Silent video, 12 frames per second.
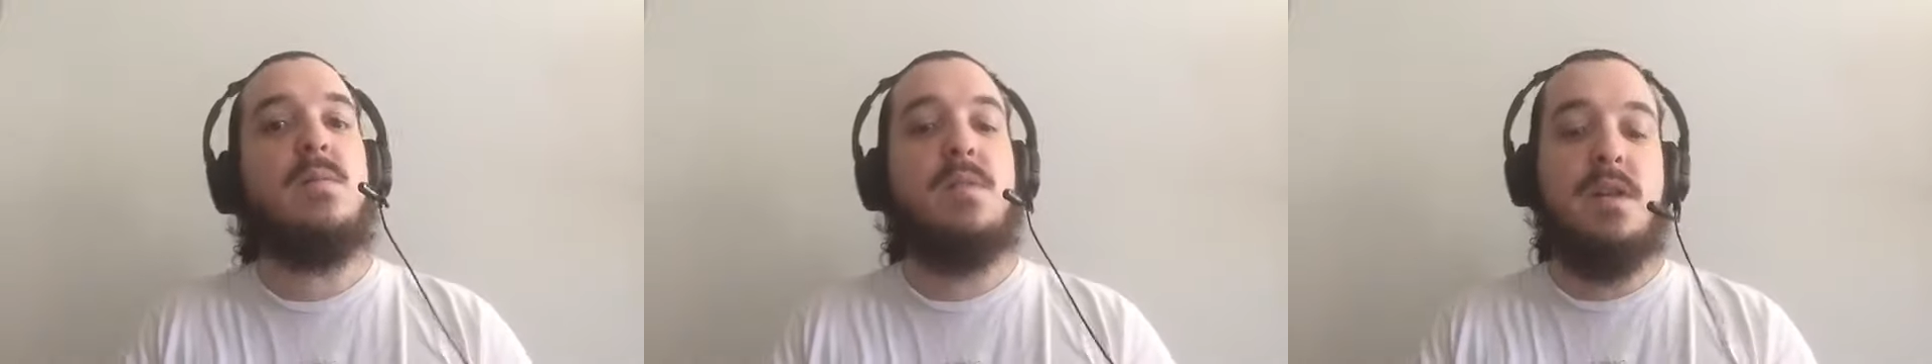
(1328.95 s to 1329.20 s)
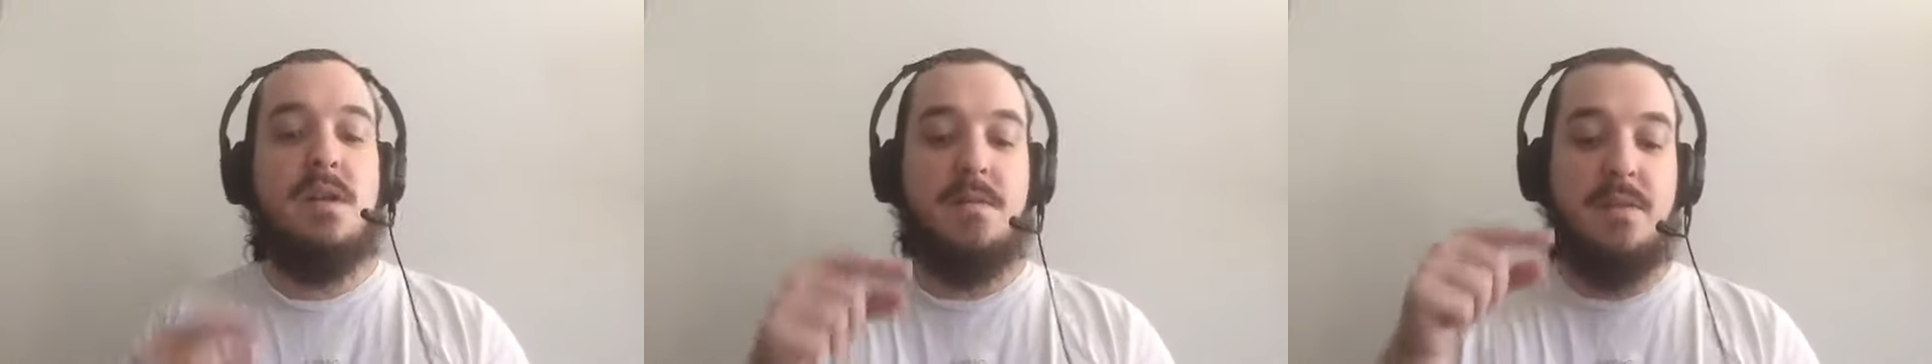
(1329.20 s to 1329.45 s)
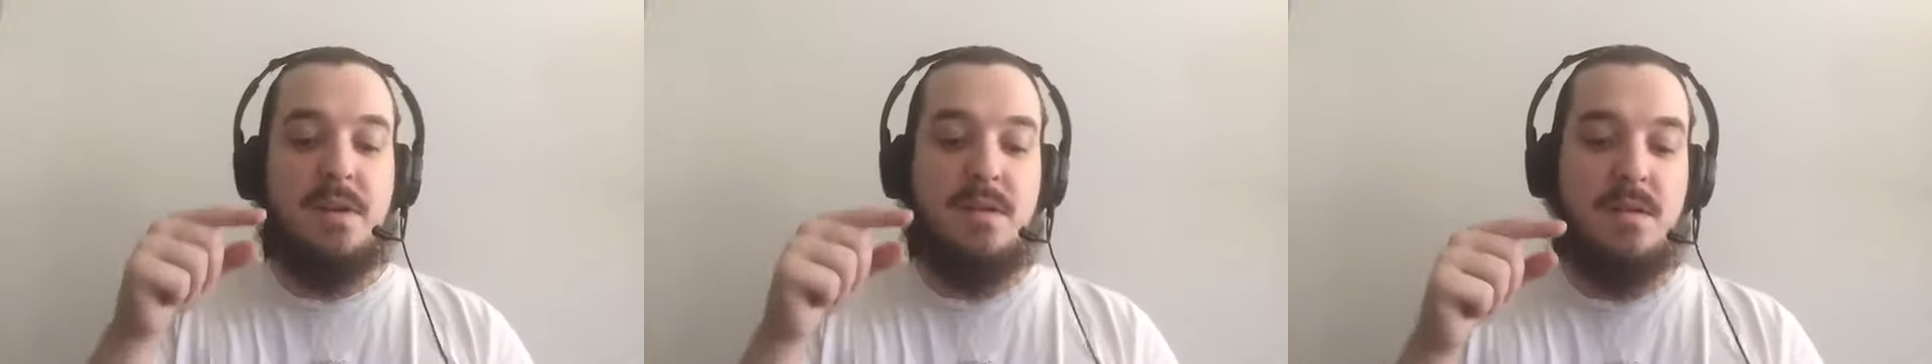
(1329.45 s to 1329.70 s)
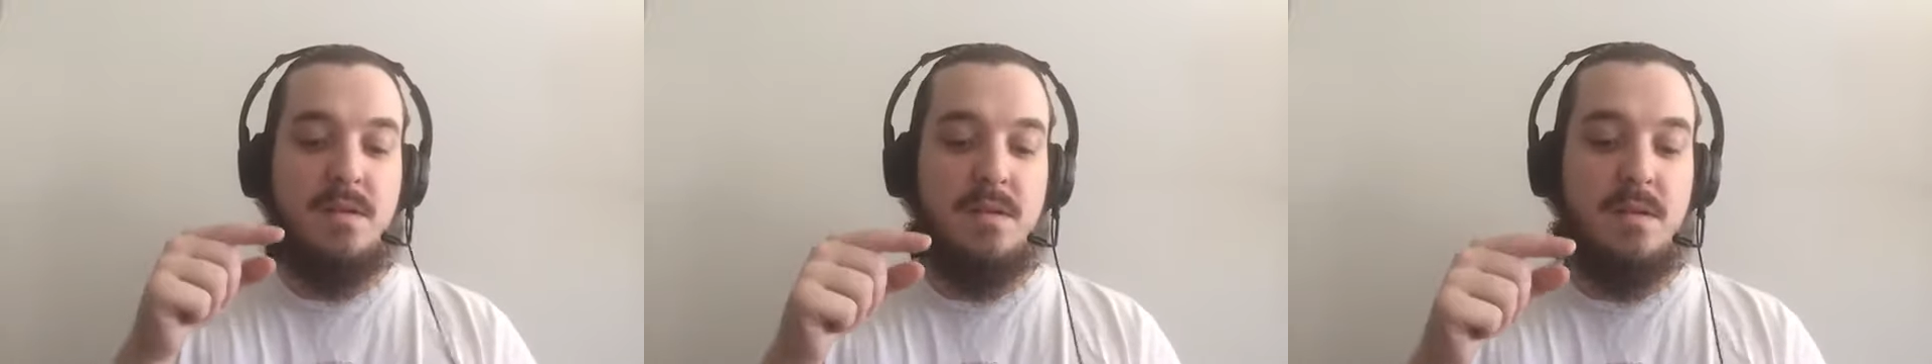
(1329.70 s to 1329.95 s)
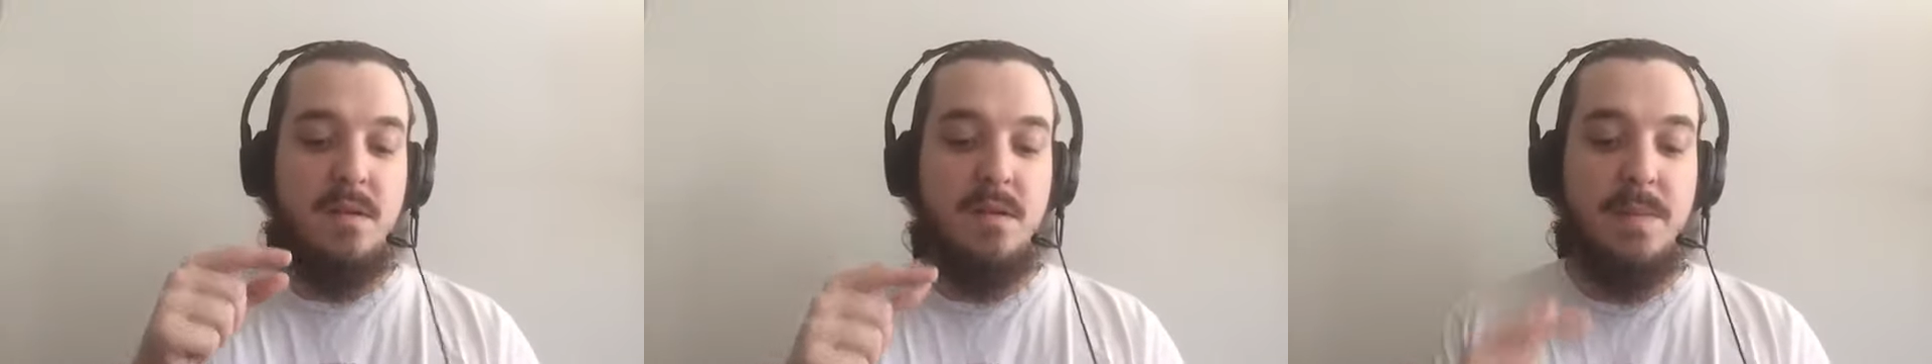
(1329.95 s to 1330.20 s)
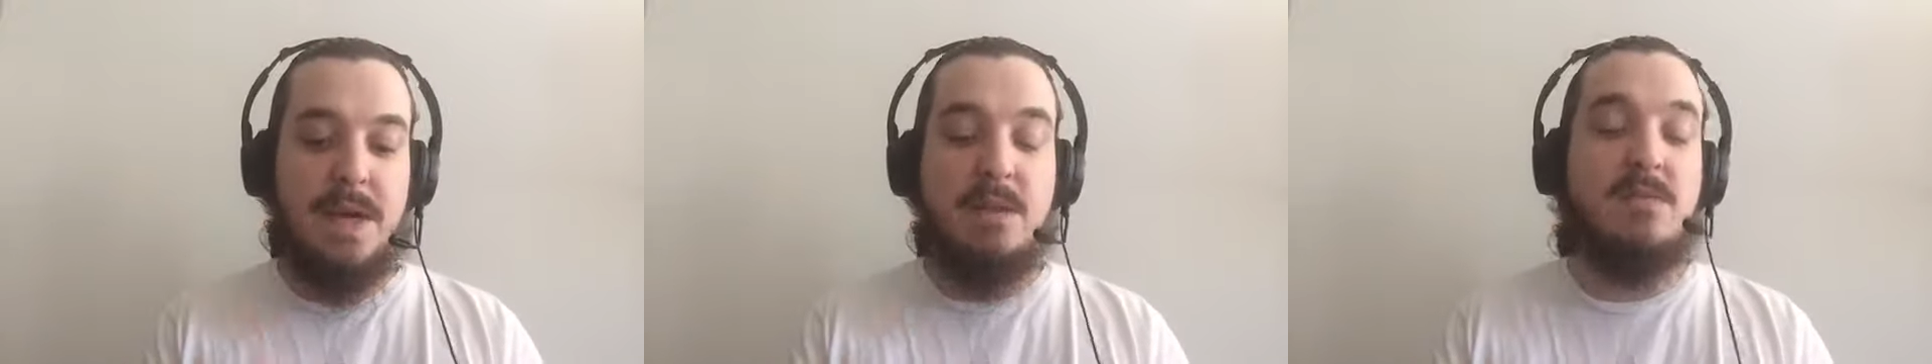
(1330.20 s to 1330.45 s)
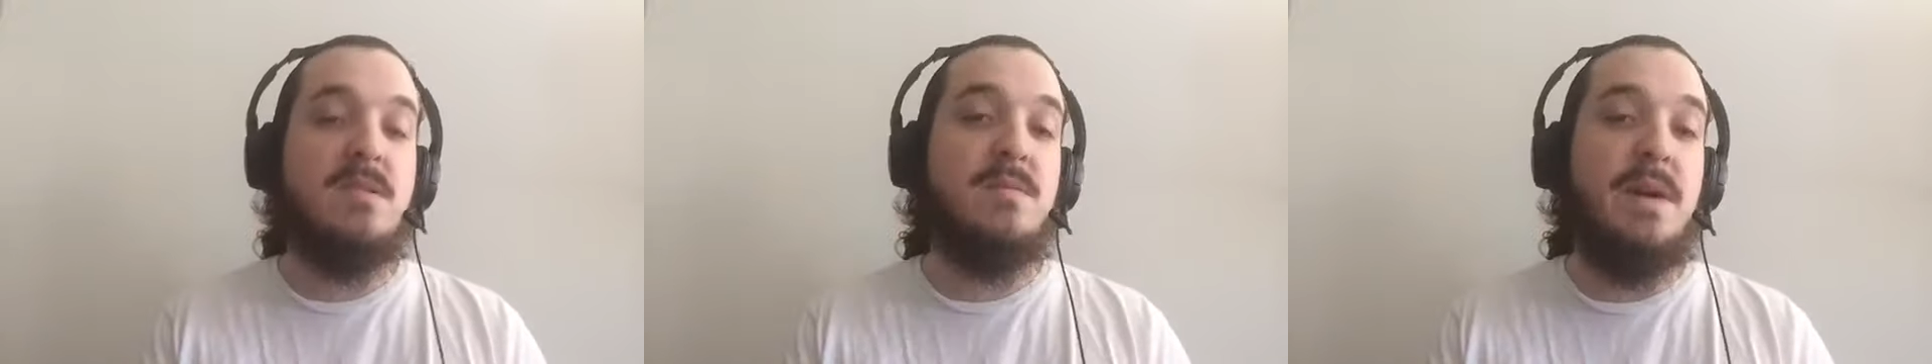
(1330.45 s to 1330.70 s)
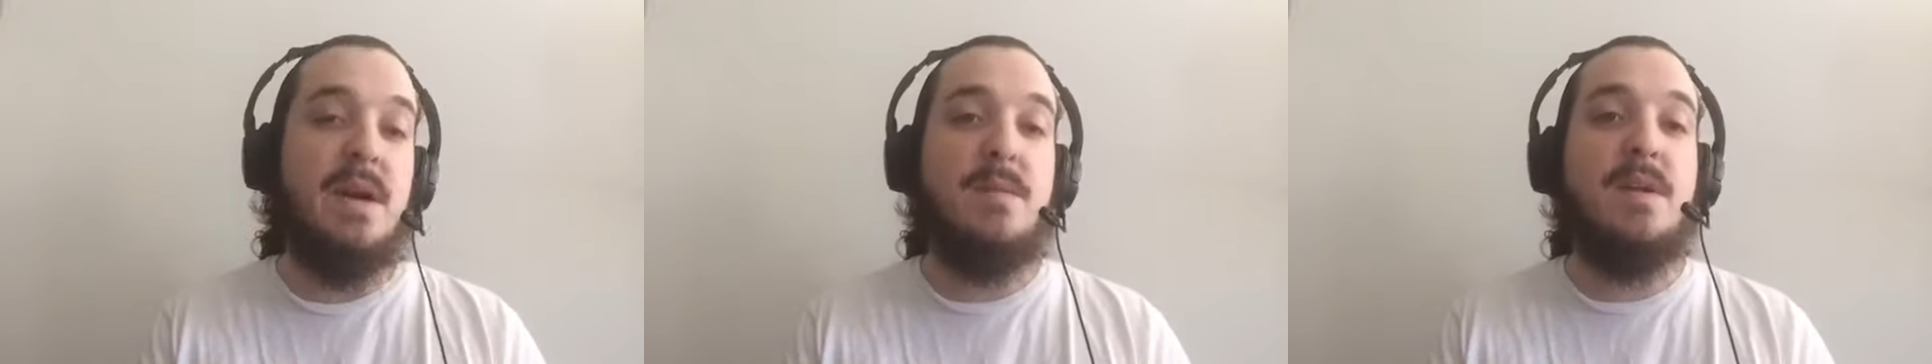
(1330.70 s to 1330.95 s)
Play all the backwards
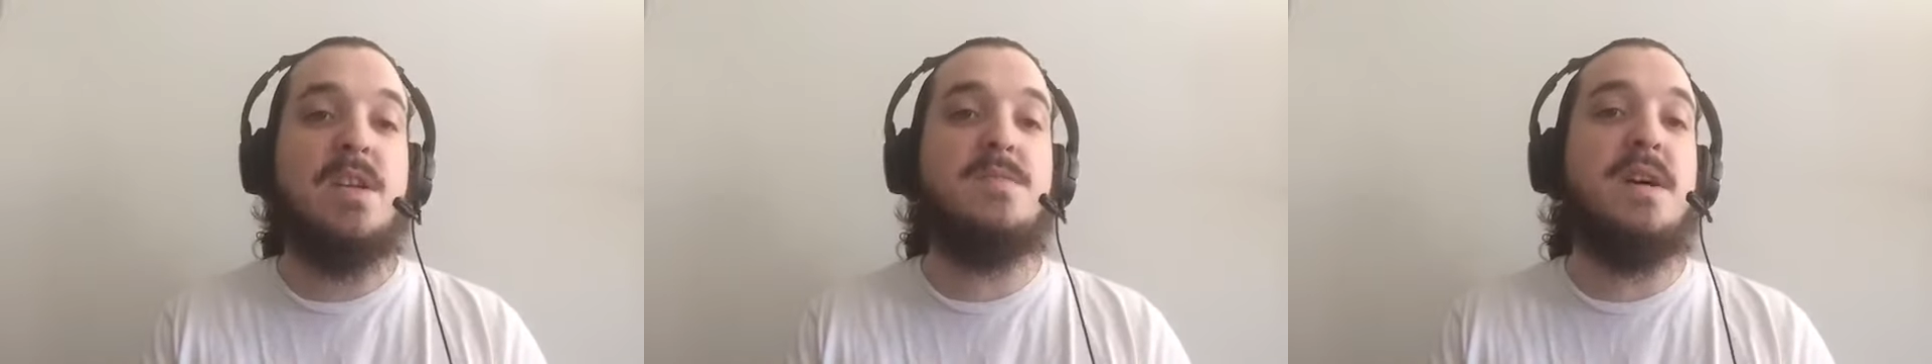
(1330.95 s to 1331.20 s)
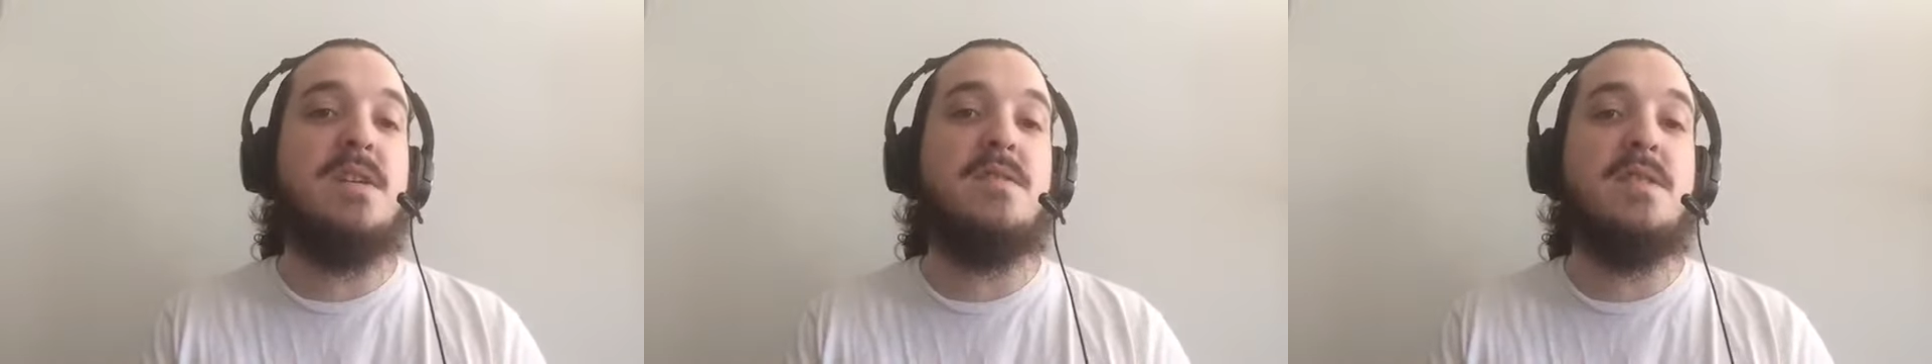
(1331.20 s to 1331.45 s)
compatible Xbox